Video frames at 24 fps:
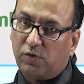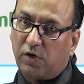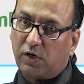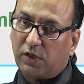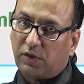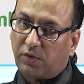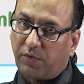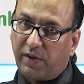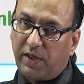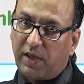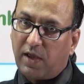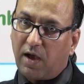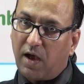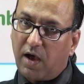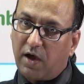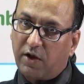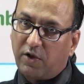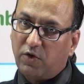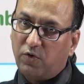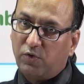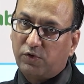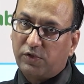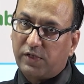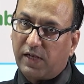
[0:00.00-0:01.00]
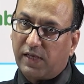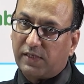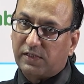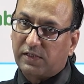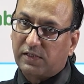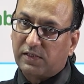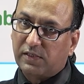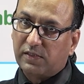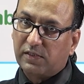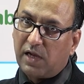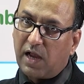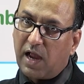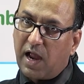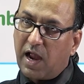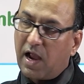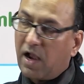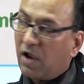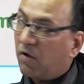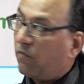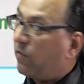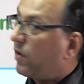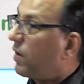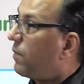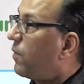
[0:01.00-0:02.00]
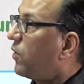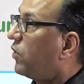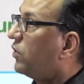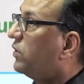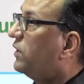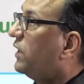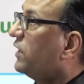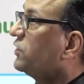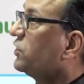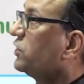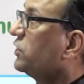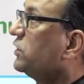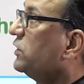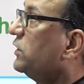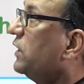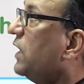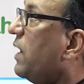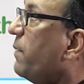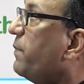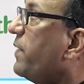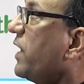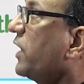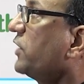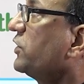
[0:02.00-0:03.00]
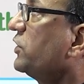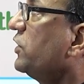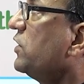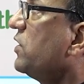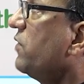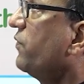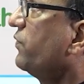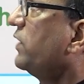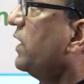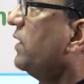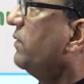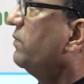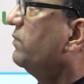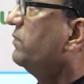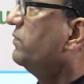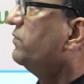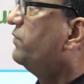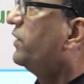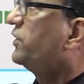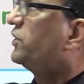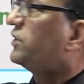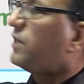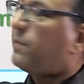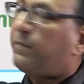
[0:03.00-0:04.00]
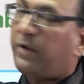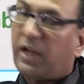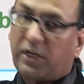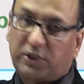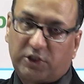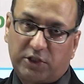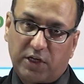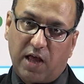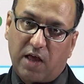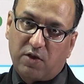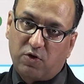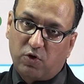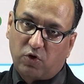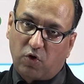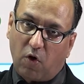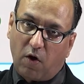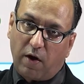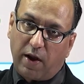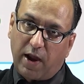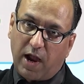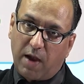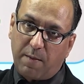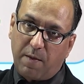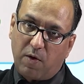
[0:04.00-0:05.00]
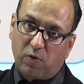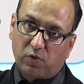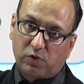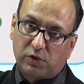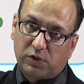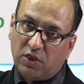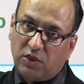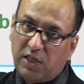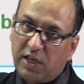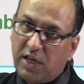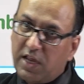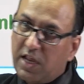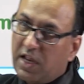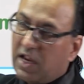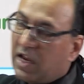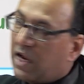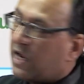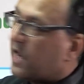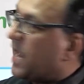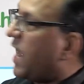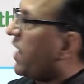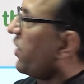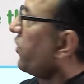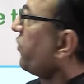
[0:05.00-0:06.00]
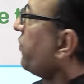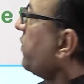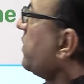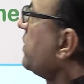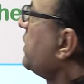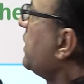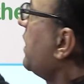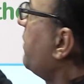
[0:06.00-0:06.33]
or 3 are useless. And what about this abduction of thumb? Which abduction are you talking about? The lateral